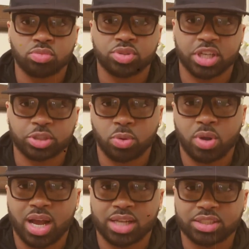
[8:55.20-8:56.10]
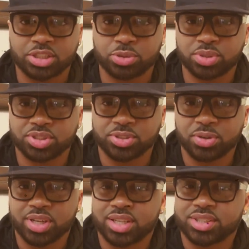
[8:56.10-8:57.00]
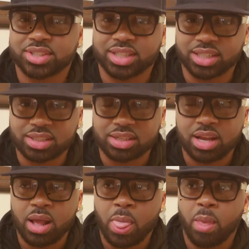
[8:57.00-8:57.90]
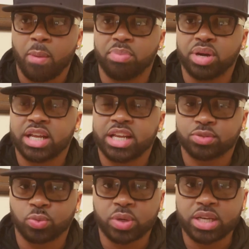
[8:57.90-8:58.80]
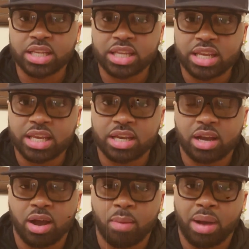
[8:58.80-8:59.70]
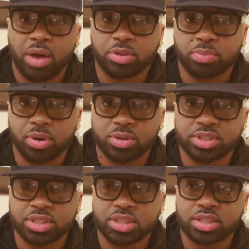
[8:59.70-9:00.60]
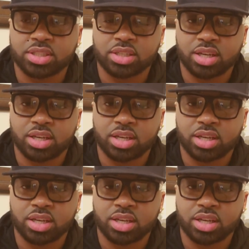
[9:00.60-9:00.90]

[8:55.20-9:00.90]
sexual content to a certain extent, but it's really about the person